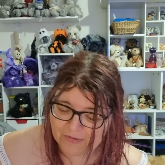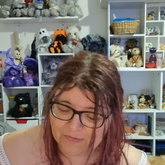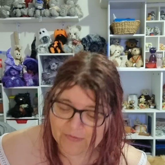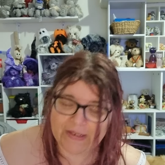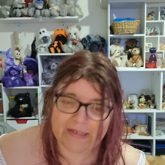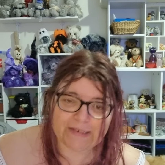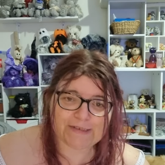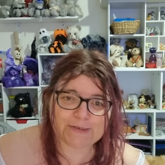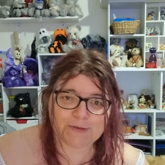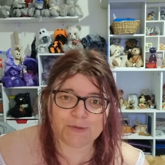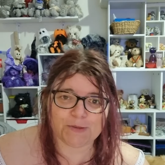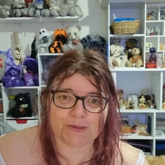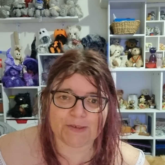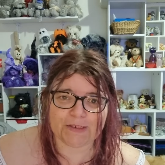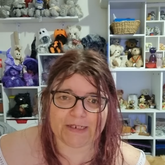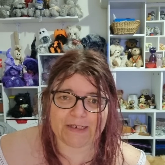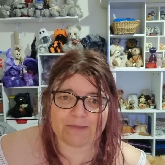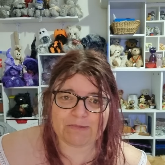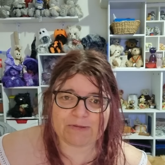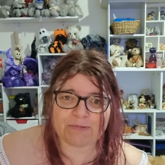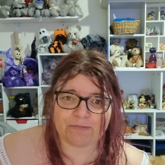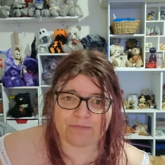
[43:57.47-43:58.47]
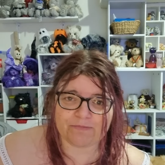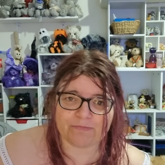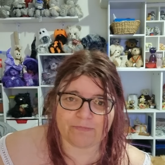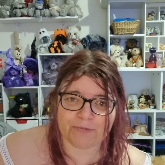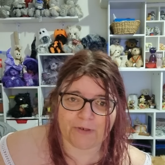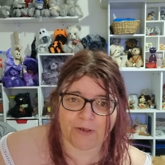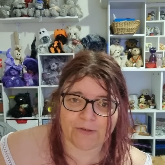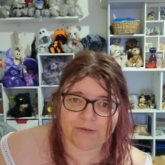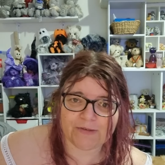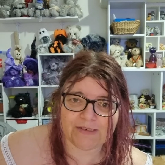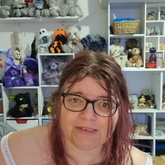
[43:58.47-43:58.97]
that sort of themed
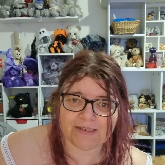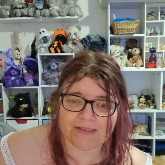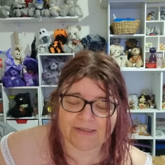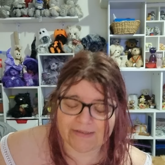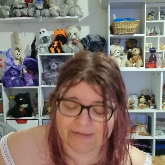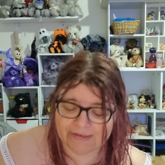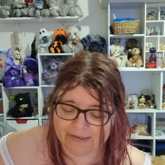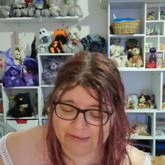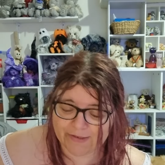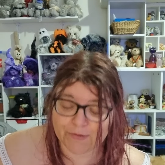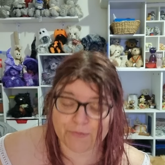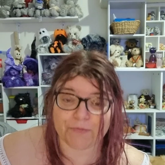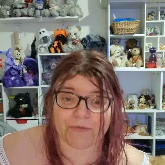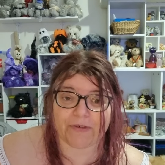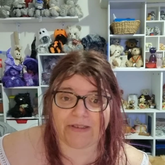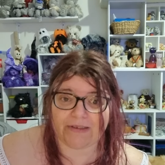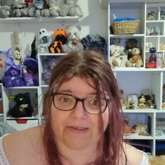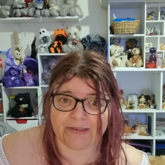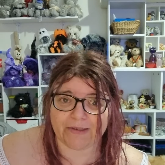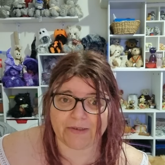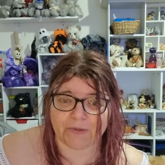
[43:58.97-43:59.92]
projects. It's really